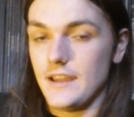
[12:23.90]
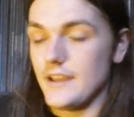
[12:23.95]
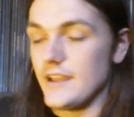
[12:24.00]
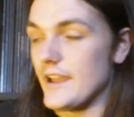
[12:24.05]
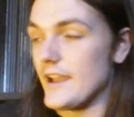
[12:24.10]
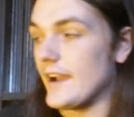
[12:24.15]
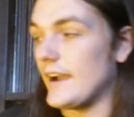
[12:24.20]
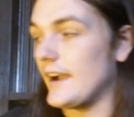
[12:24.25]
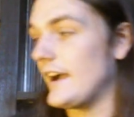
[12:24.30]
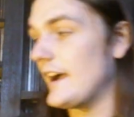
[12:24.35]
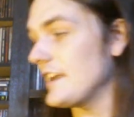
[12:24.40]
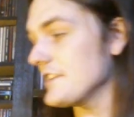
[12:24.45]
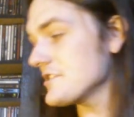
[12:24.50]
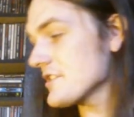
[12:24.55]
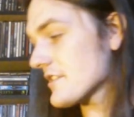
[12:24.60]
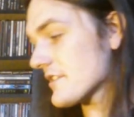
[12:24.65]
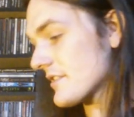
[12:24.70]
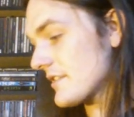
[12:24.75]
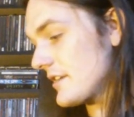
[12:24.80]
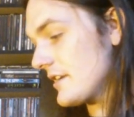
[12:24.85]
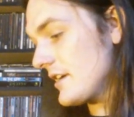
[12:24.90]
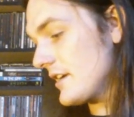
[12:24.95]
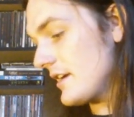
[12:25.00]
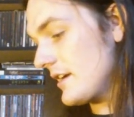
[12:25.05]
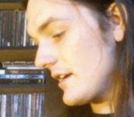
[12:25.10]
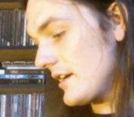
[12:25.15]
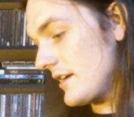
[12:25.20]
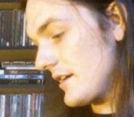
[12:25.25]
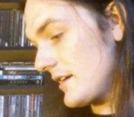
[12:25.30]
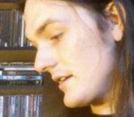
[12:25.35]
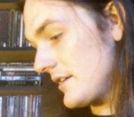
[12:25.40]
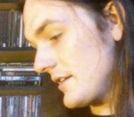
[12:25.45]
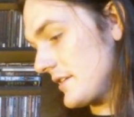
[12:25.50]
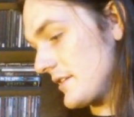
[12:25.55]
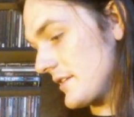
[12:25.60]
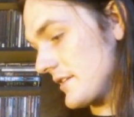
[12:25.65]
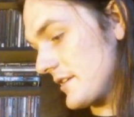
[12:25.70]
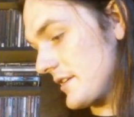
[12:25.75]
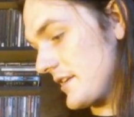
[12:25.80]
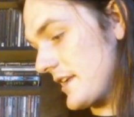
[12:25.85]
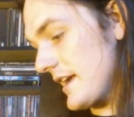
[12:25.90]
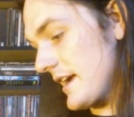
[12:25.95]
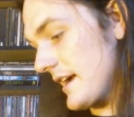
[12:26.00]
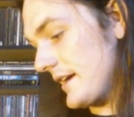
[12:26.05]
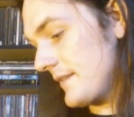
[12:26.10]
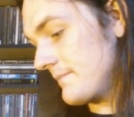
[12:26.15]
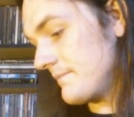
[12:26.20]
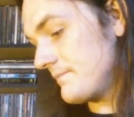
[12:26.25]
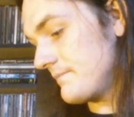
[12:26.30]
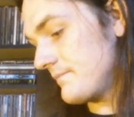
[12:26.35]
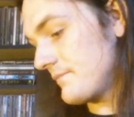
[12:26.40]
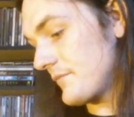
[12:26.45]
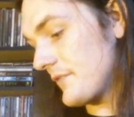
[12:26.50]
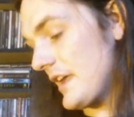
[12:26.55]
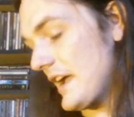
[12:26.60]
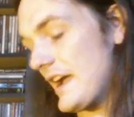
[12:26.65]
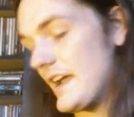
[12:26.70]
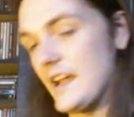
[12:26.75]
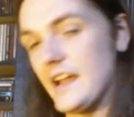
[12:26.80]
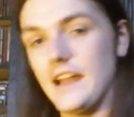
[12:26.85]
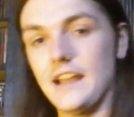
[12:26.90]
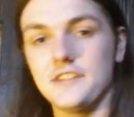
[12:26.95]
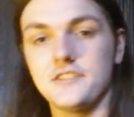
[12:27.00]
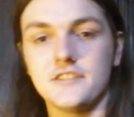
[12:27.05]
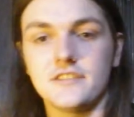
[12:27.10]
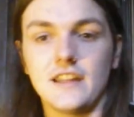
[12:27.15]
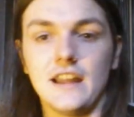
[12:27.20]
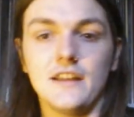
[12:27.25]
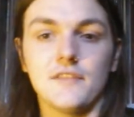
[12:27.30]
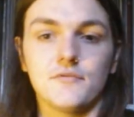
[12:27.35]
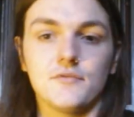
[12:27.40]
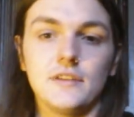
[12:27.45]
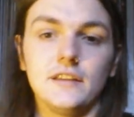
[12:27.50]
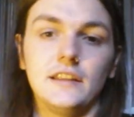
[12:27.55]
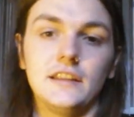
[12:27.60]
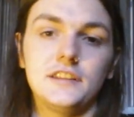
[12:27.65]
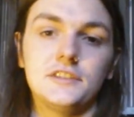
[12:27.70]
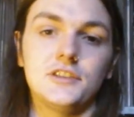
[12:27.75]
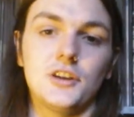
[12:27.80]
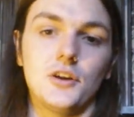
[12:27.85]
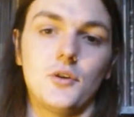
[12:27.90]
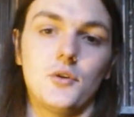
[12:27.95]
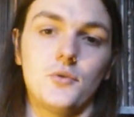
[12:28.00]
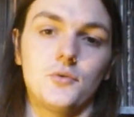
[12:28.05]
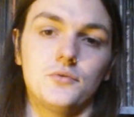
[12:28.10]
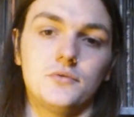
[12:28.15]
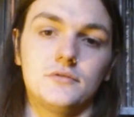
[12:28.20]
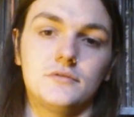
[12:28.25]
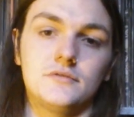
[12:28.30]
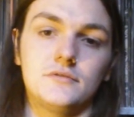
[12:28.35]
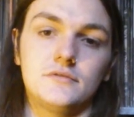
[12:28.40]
yeah, I just, yeah, I, I just, I really don't